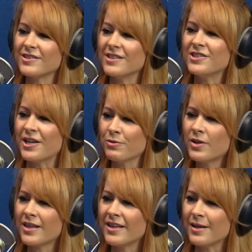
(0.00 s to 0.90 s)
in general,
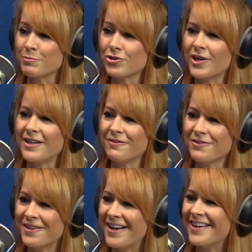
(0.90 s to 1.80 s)
I think I'm training
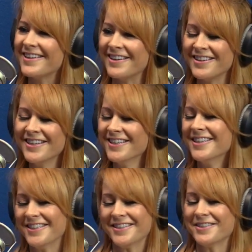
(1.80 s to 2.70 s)
for that and
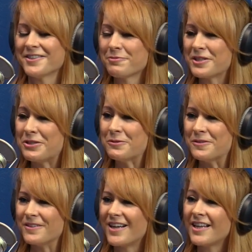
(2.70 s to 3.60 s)
it's really
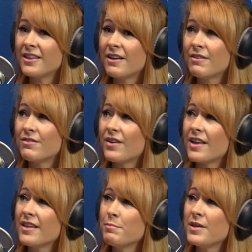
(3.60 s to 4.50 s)
cool. I love. I
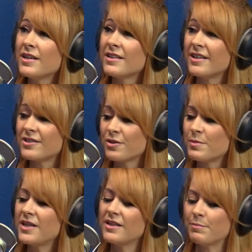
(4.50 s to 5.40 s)
think being a dancer,
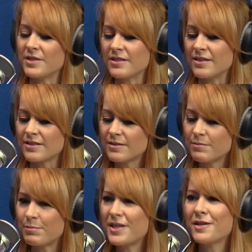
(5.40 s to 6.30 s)
being in the business,
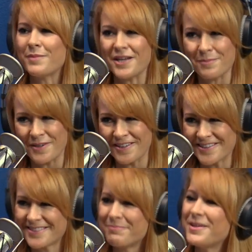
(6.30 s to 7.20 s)
being a makeup
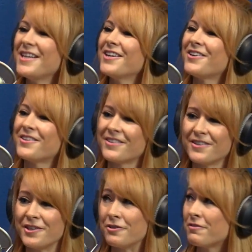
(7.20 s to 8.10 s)
artist, yeah. being all
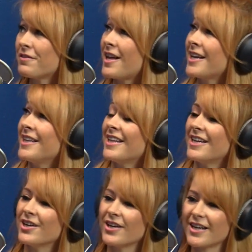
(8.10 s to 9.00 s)
you know, flying in the
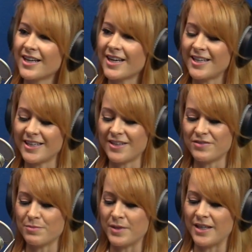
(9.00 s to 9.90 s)
air, it kind of
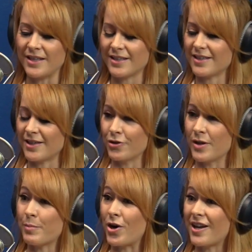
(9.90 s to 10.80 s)
gives me a
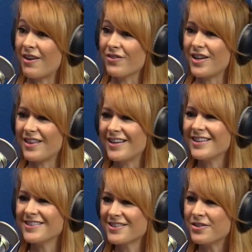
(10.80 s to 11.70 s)
grip on everything.
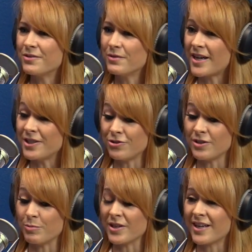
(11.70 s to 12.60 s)
And so I
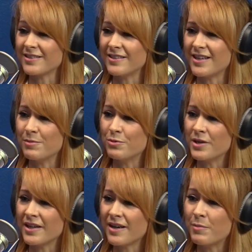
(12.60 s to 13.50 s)
usually bring that to the table when
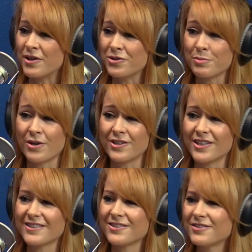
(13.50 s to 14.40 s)
I come onto a
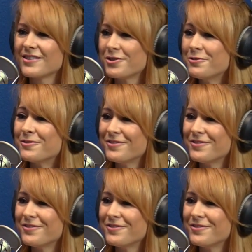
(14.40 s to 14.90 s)
project. So it's cool.